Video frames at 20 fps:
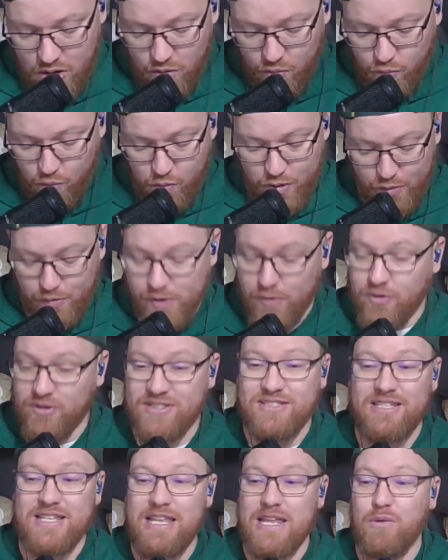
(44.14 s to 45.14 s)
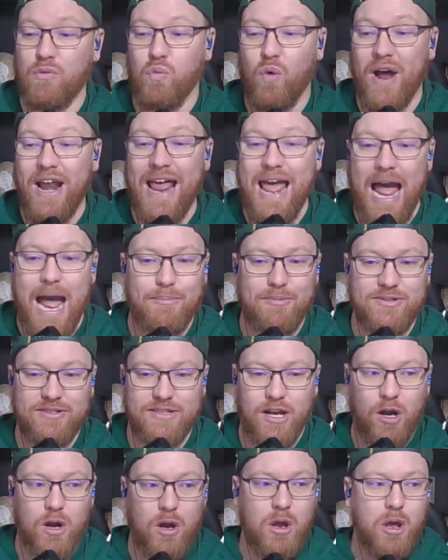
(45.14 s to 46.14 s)
will see what happens
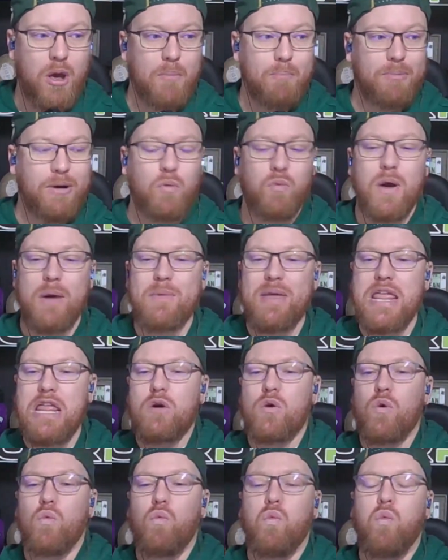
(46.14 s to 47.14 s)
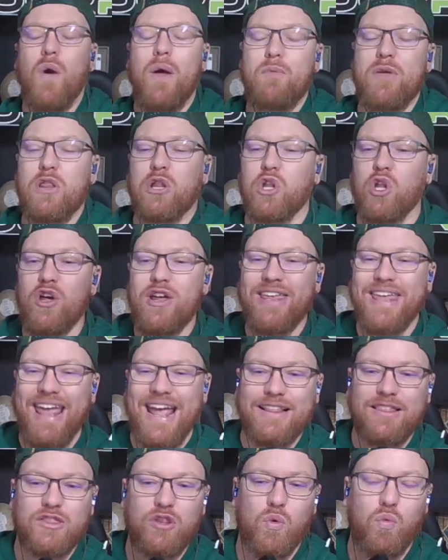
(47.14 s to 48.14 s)
there. But when we look
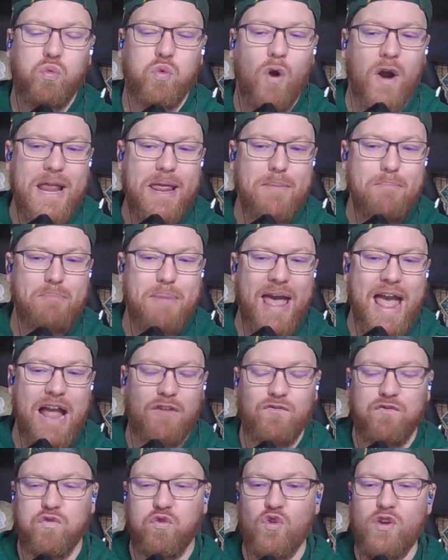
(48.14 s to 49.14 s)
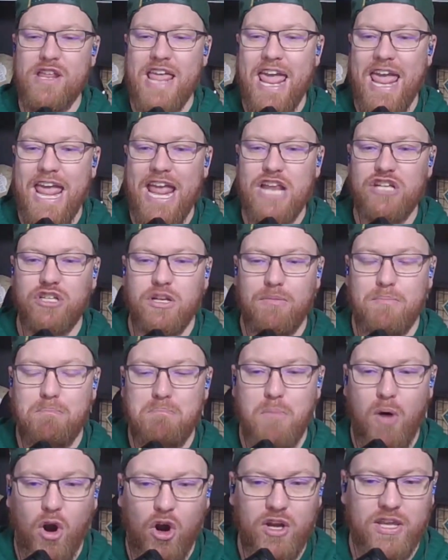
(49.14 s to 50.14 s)
at the running back free agent
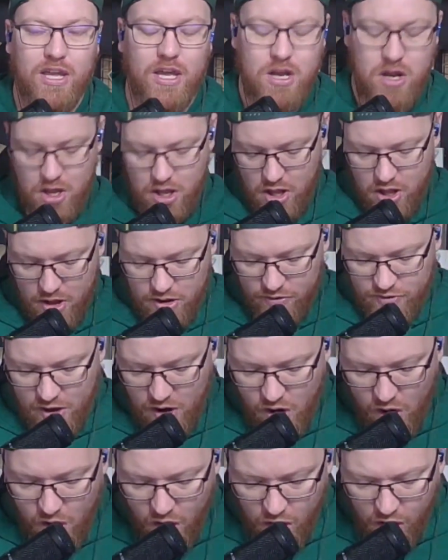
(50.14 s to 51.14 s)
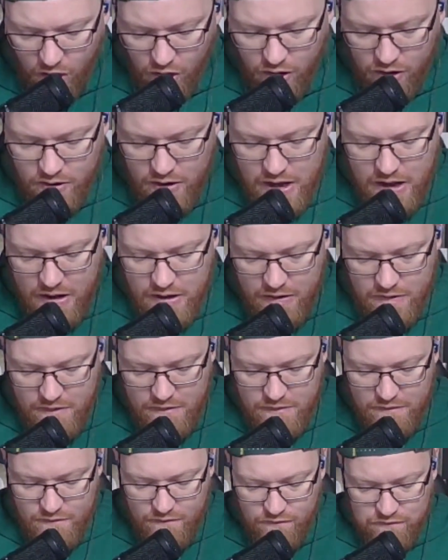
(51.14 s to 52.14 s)
market, there are
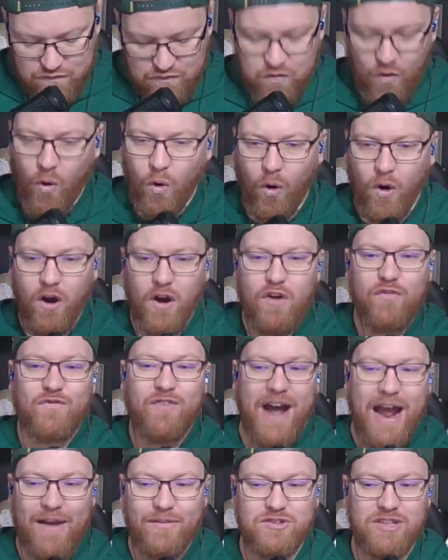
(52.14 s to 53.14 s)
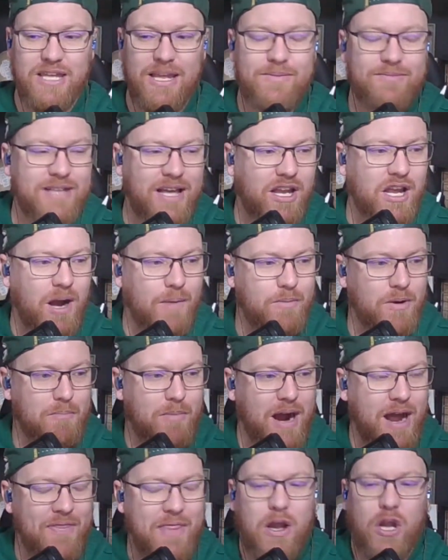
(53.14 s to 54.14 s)
four or five teams that come to
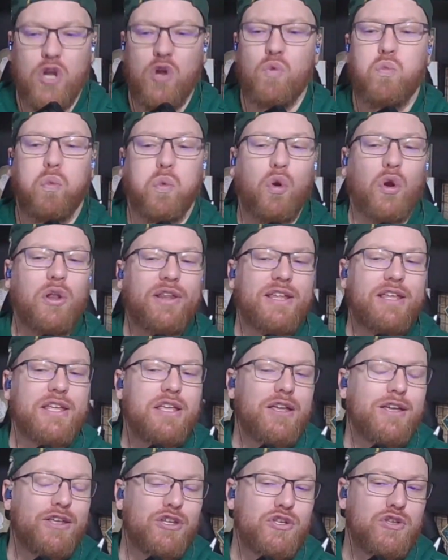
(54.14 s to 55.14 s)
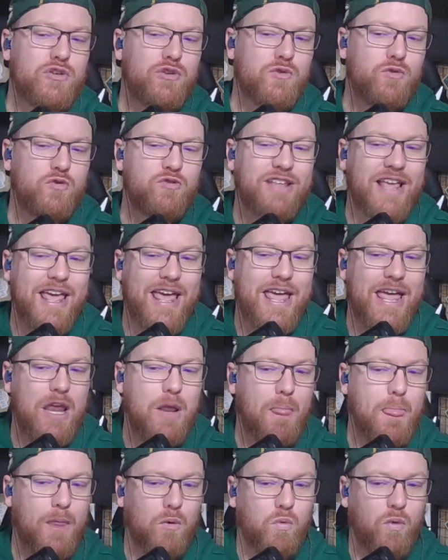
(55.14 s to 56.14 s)
mind that could really use a
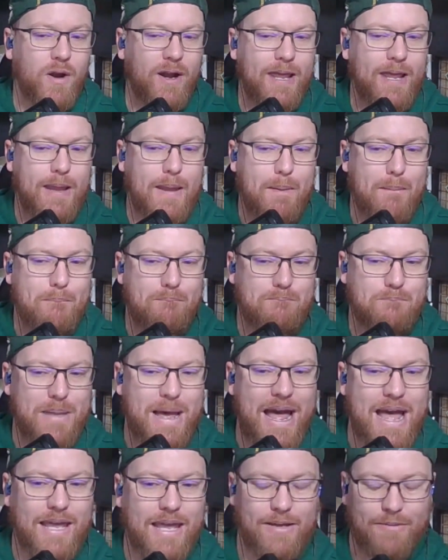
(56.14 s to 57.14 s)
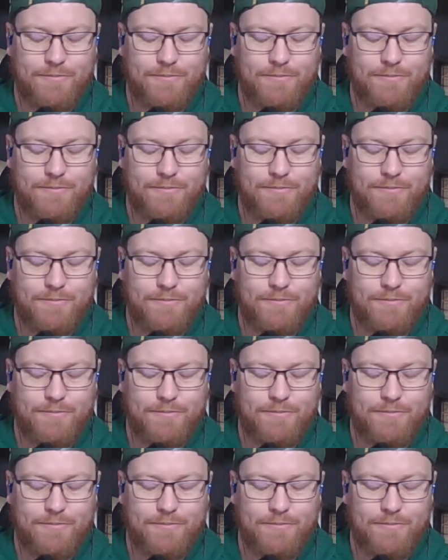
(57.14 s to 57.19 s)
running back.